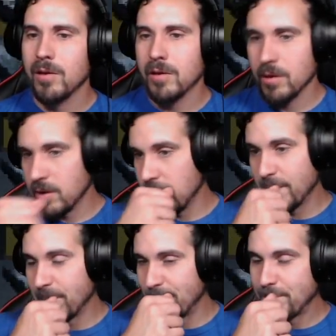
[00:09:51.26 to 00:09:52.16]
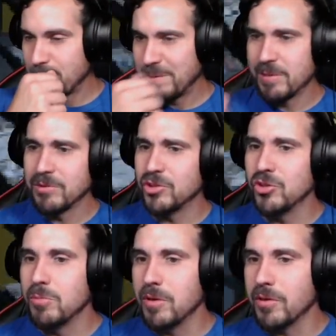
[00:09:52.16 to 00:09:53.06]
Um, so I'm
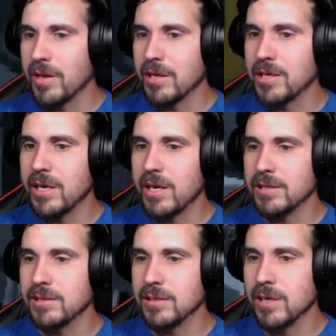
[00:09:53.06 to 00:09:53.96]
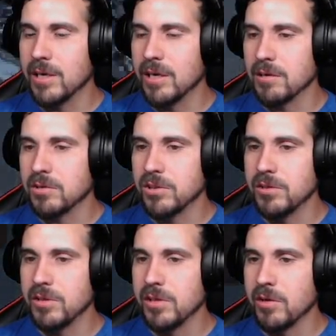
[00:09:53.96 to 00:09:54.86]
assuming that I can't uh,
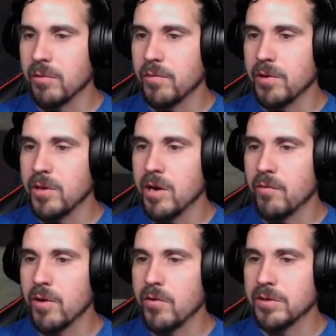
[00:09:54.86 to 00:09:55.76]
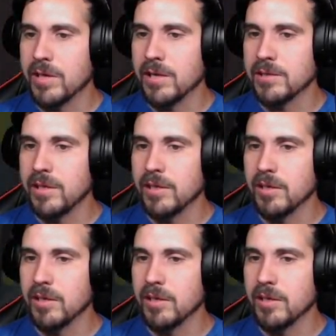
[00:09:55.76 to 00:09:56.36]
clean the graffiti off while this guy is taking